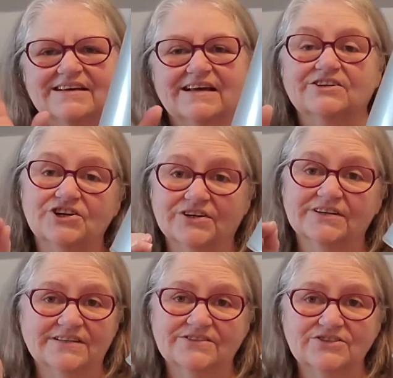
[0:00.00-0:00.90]
and turn
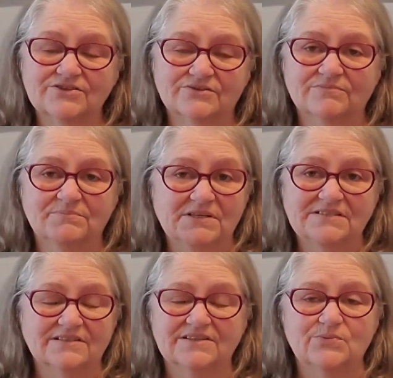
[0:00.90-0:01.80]
it into
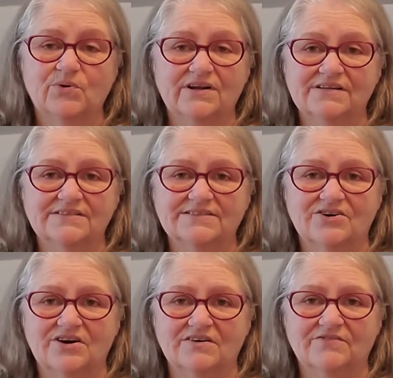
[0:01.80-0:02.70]
basically what I
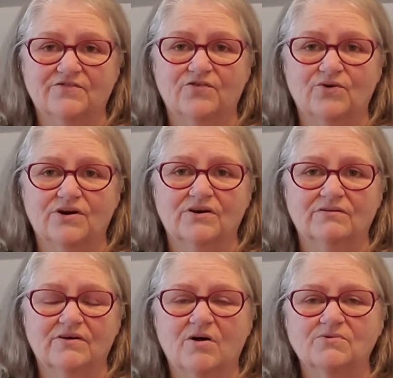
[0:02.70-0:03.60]
saw
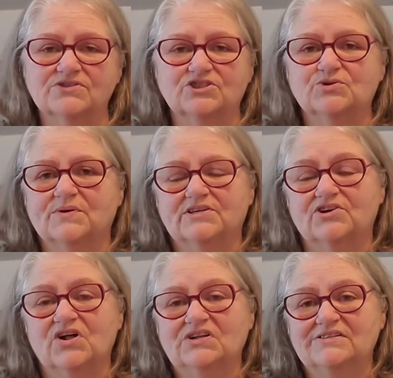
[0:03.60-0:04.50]
for almost
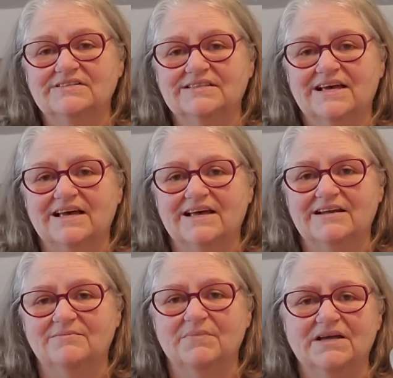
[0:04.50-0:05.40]
$20
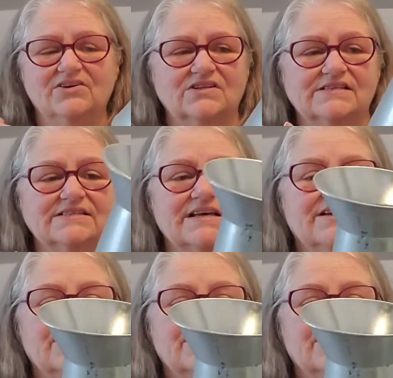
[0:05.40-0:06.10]
at Michael's.